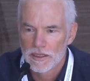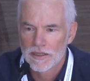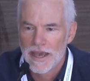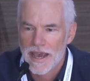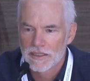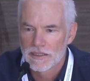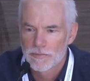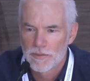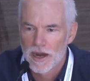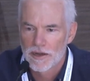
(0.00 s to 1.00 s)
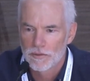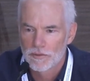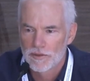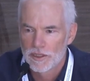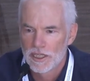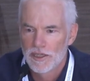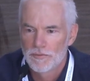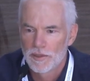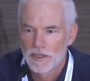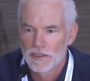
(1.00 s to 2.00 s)
excellence bar that we've achieved
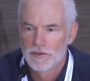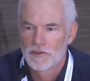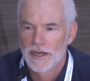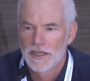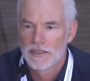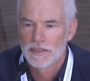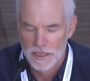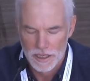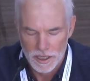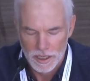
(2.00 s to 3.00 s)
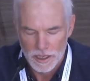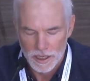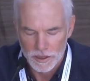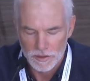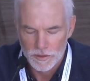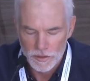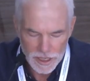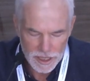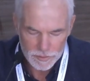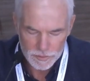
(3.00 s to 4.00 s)
because of Indrani's
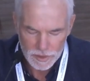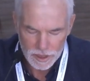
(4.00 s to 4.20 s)
enthusiasm